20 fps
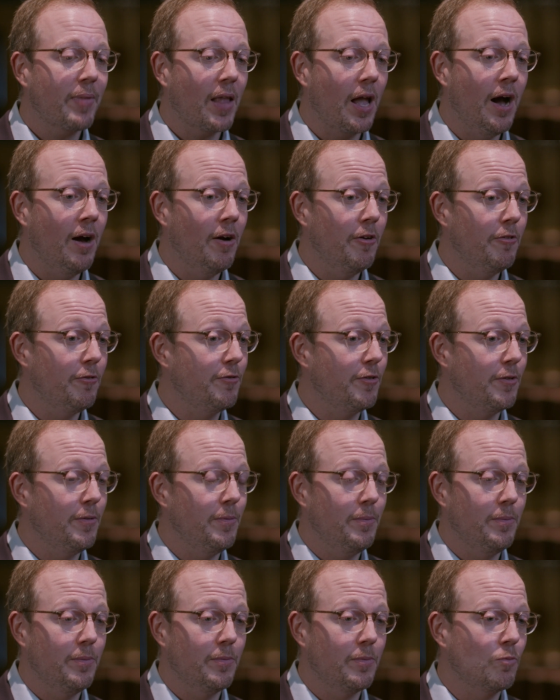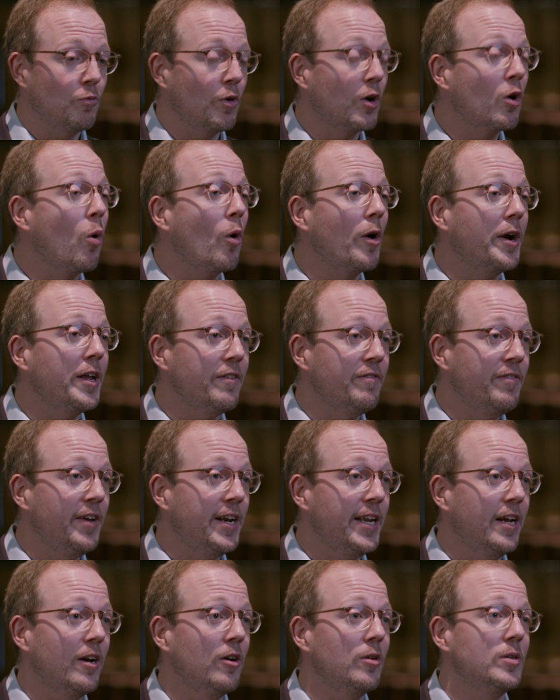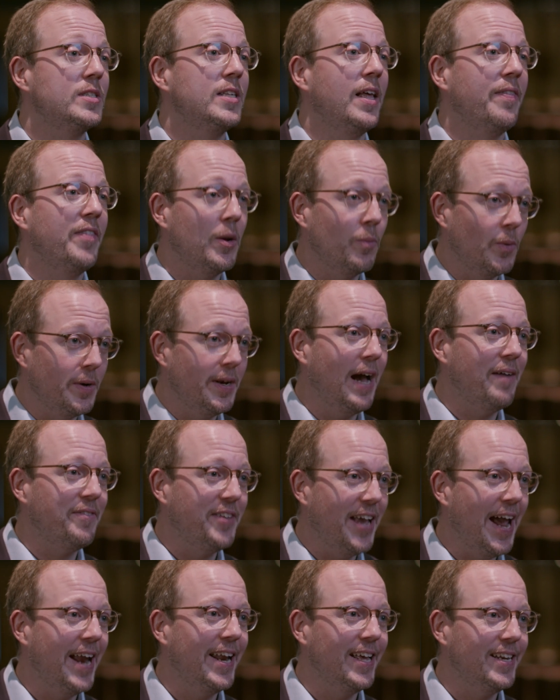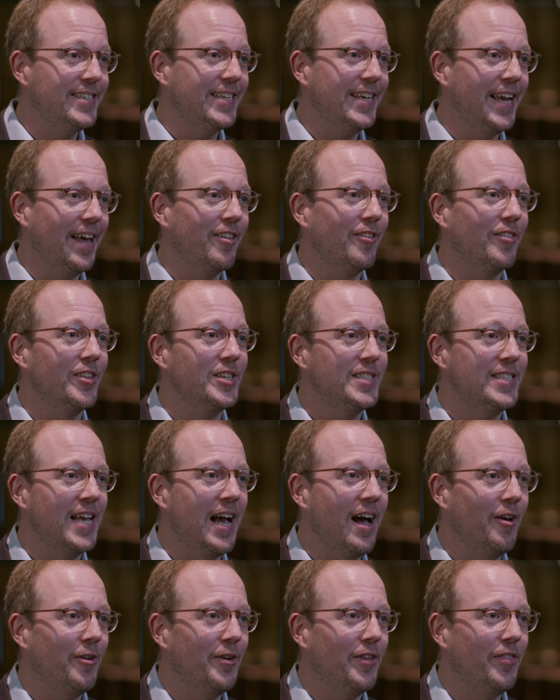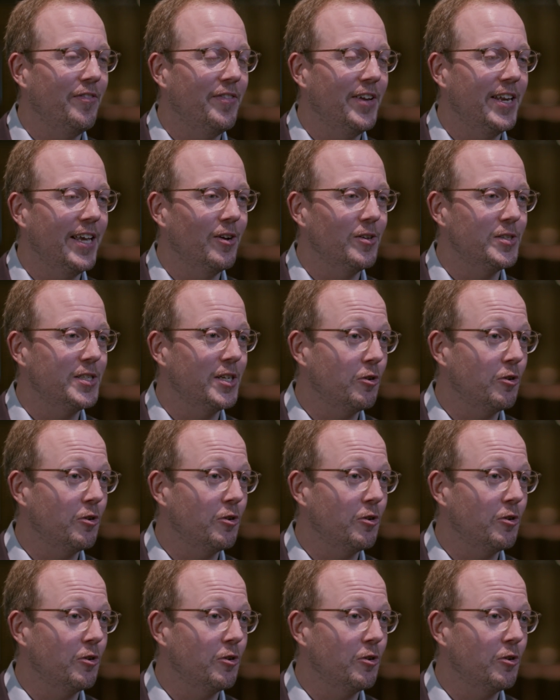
of recording videos that then we'd have to edit together the sound and the videos